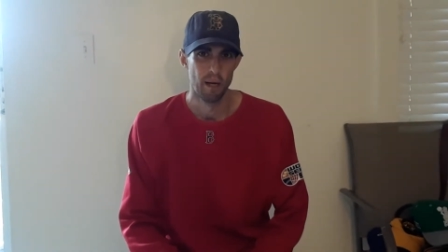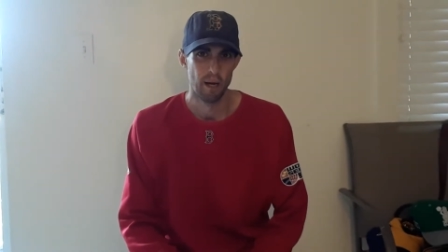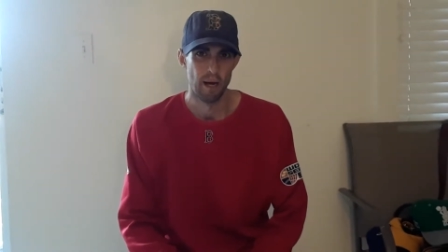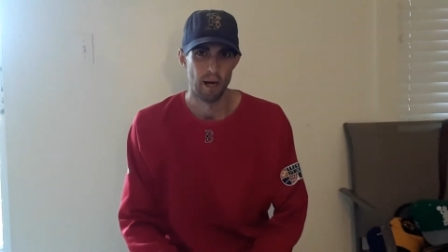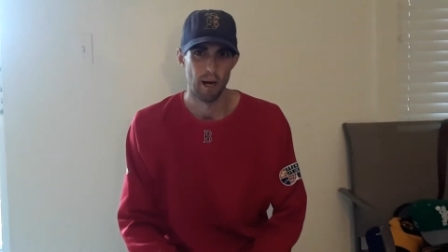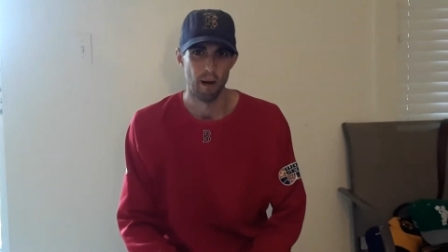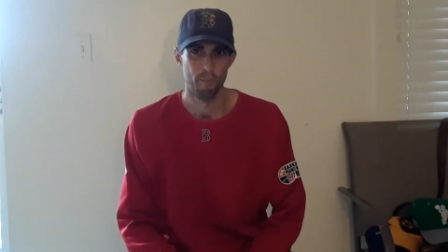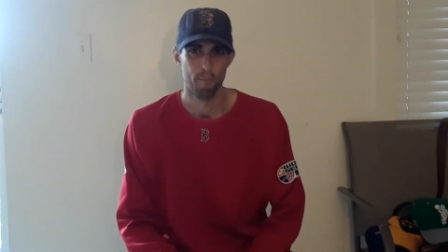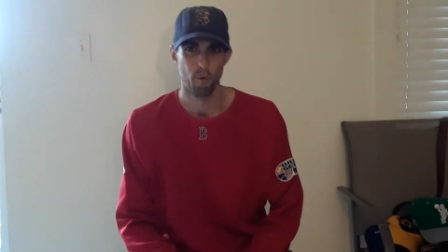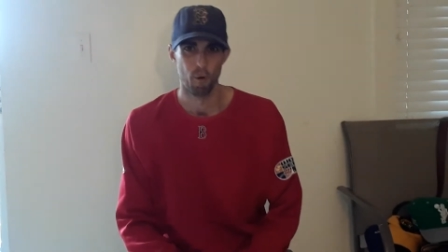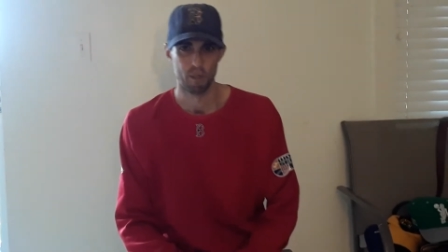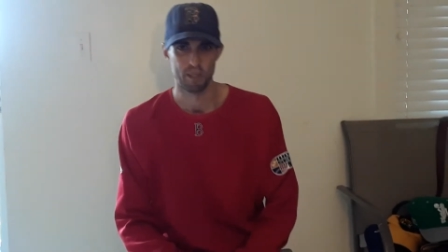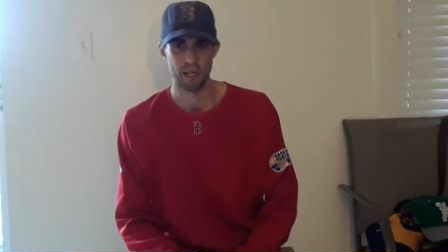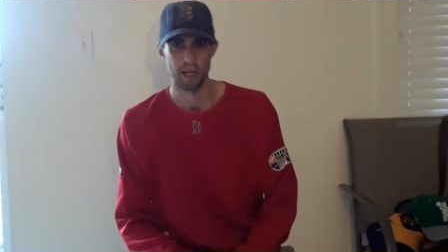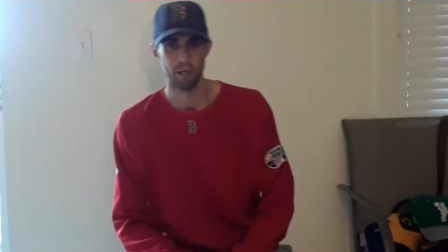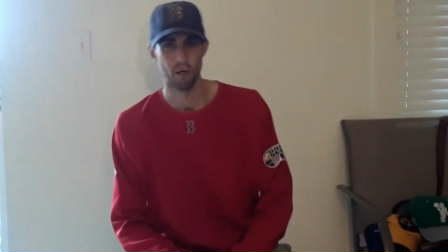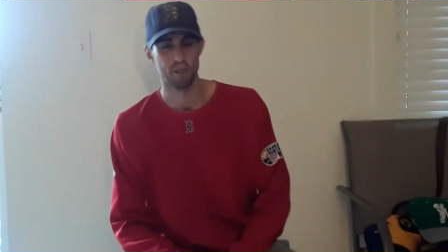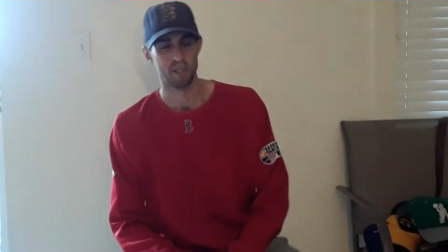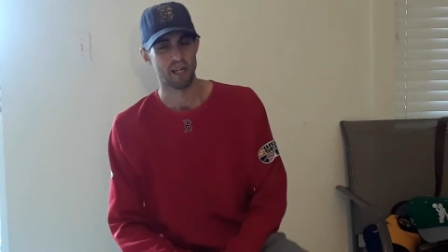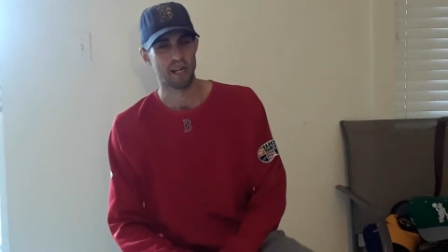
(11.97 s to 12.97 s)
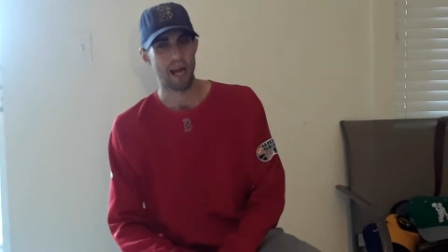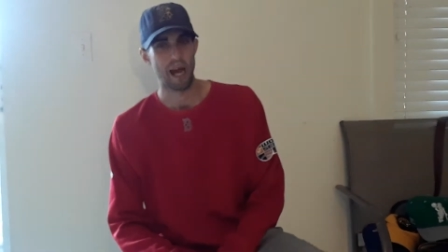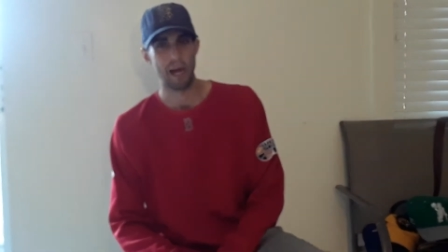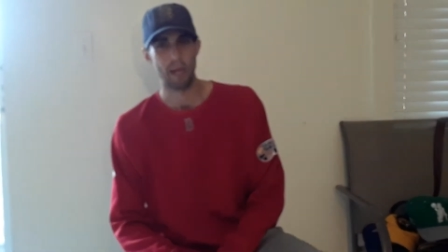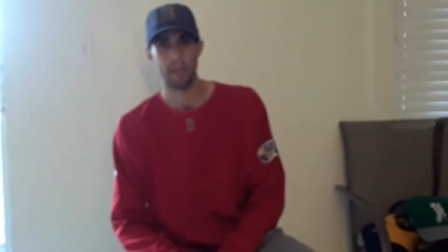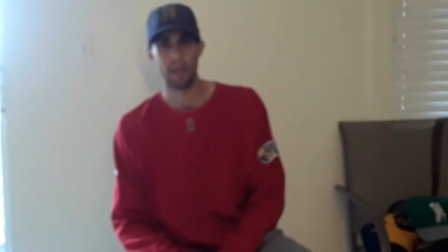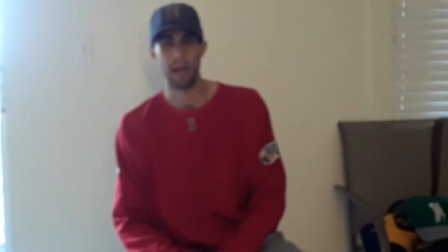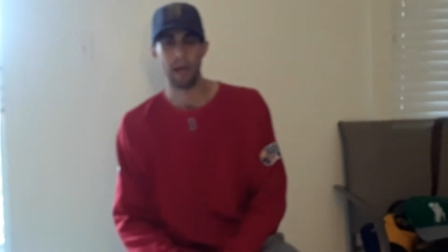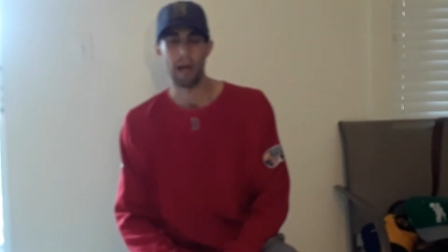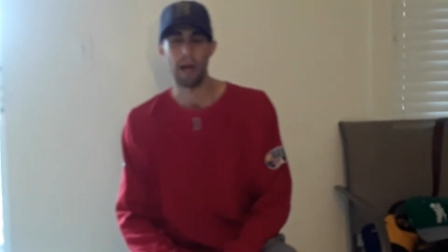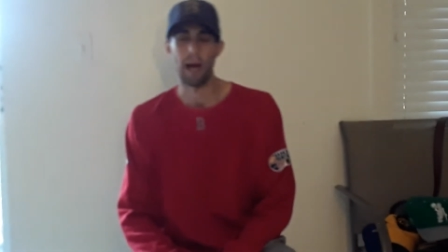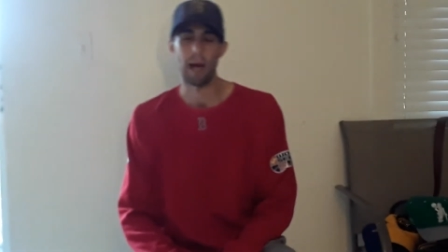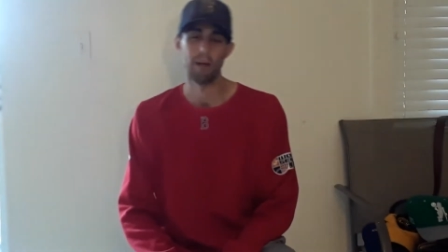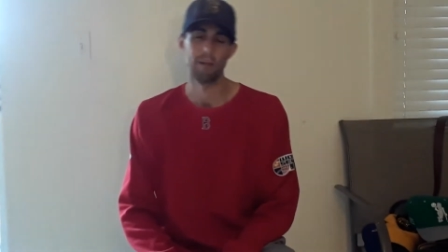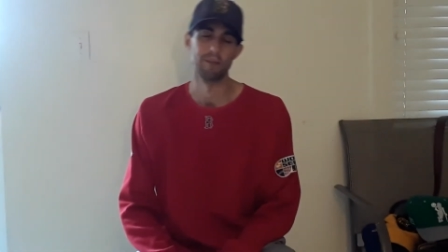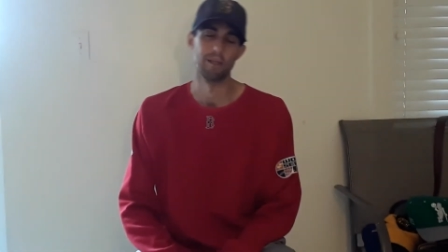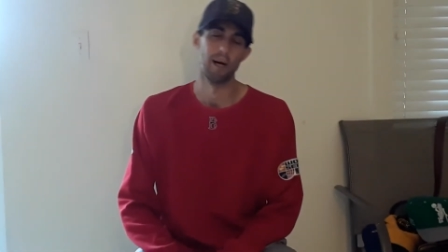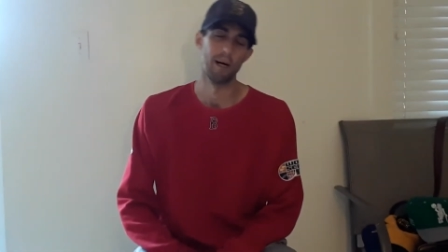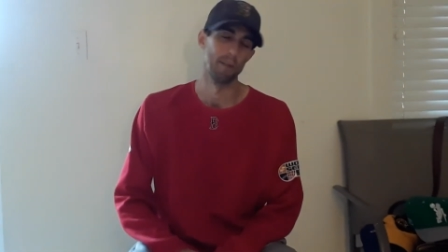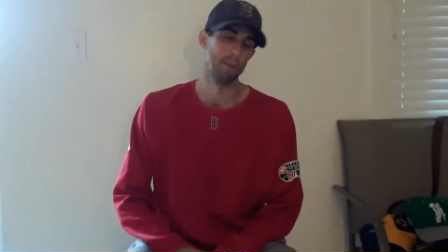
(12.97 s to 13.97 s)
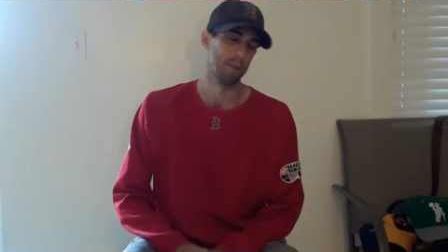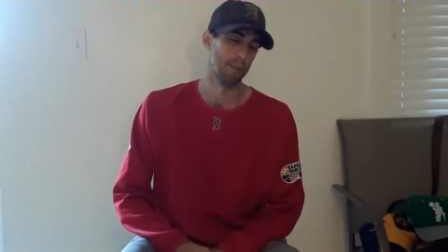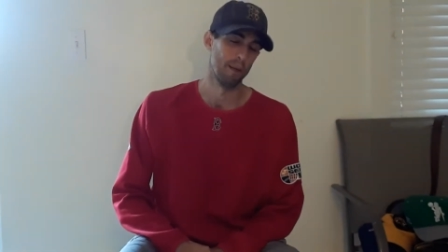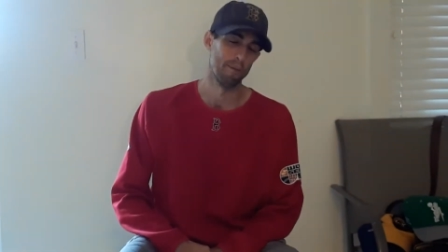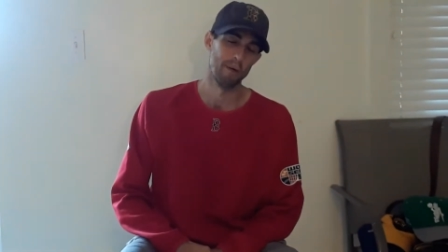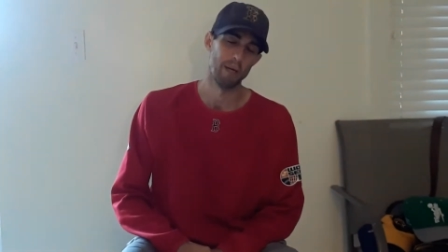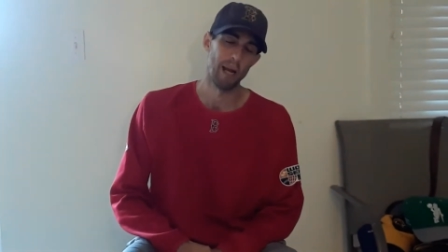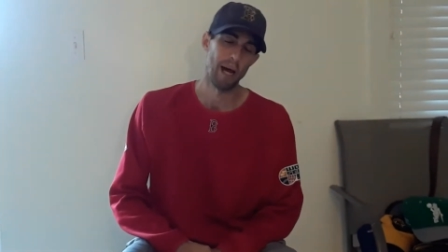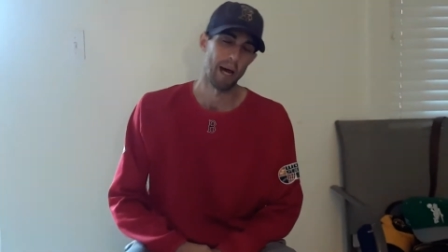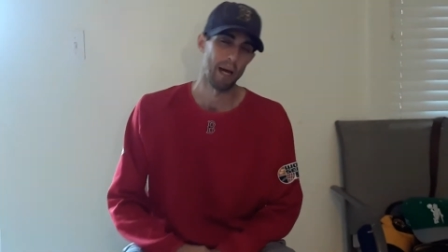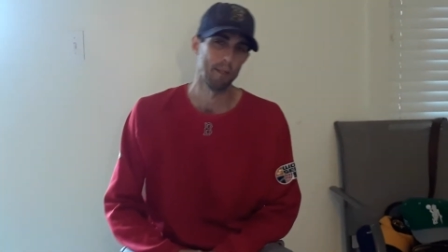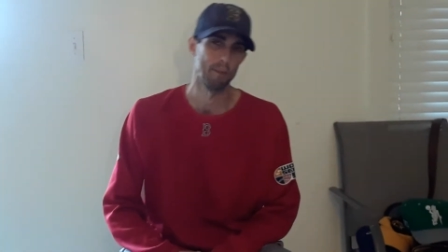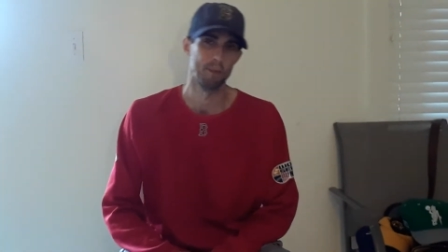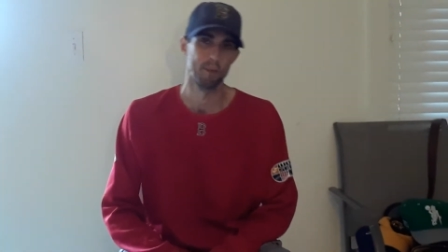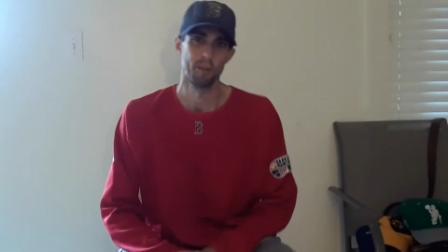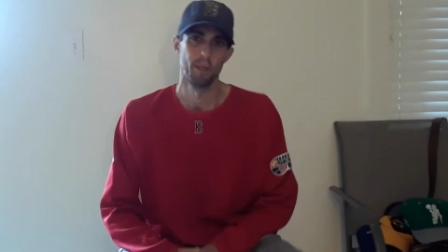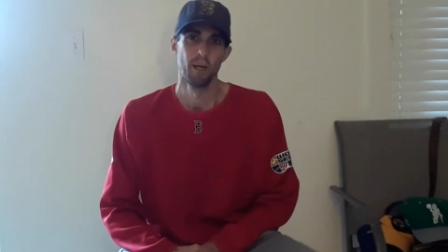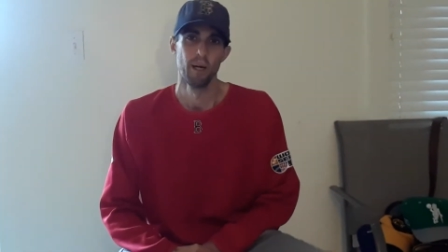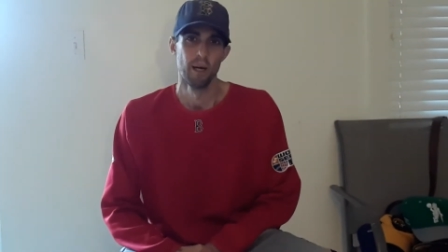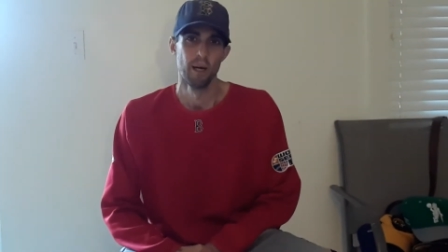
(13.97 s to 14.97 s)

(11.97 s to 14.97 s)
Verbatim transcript: Uh, Porcello's a guy that I, I love. I mean, I've